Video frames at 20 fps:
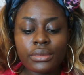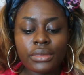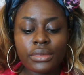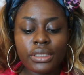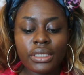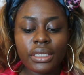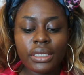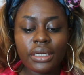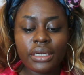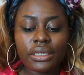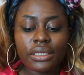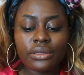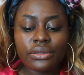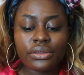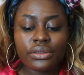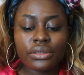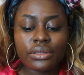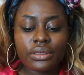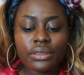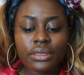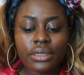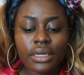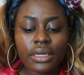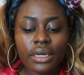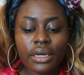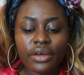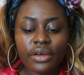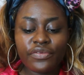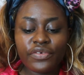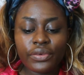Yeah, just
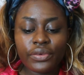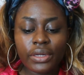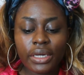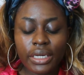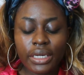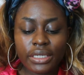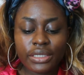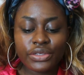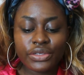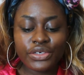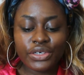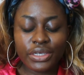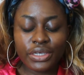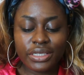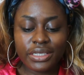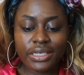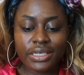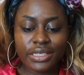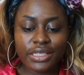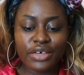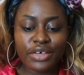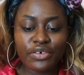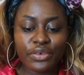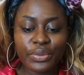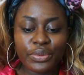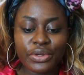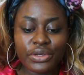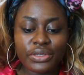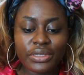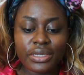like, I feel like it's just as
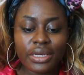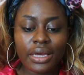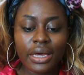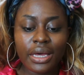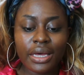therapeutic